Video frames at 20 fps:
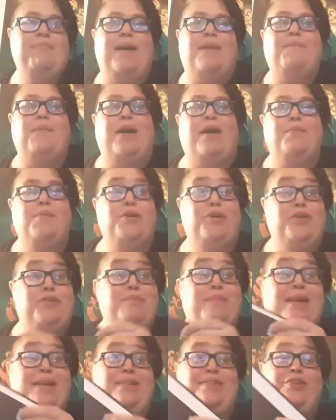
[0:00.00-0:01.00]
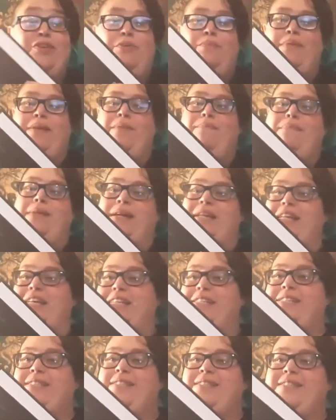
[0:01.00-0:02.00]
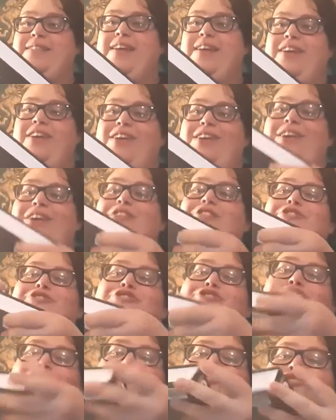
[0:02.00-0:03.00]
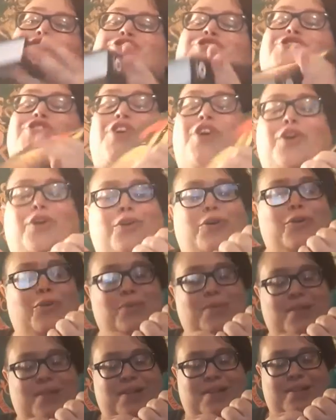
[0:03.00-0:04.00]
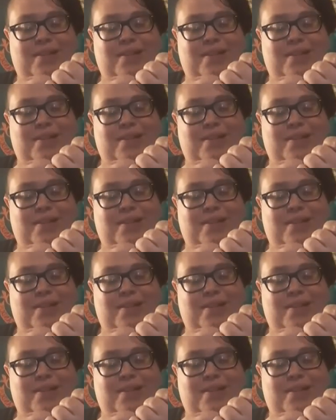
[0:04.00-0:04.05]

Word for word: my mom owed me a little bit of monies. So,